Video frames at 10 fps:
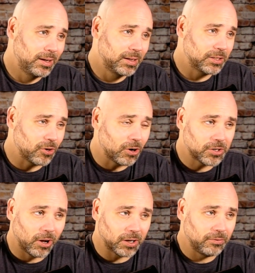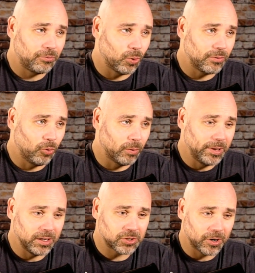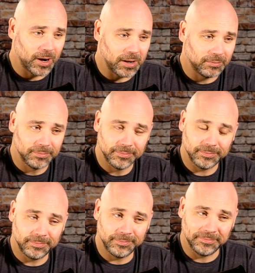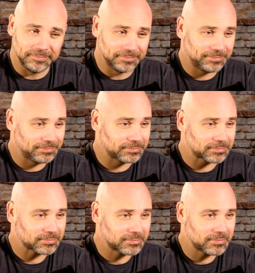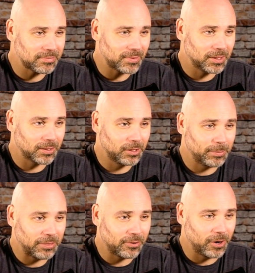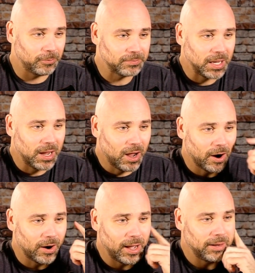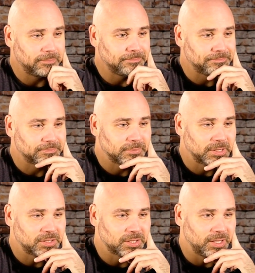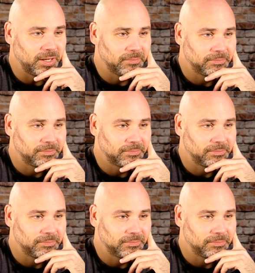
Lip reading: It's hard talking 44 minutes straight. Clear my throat. All right, let's see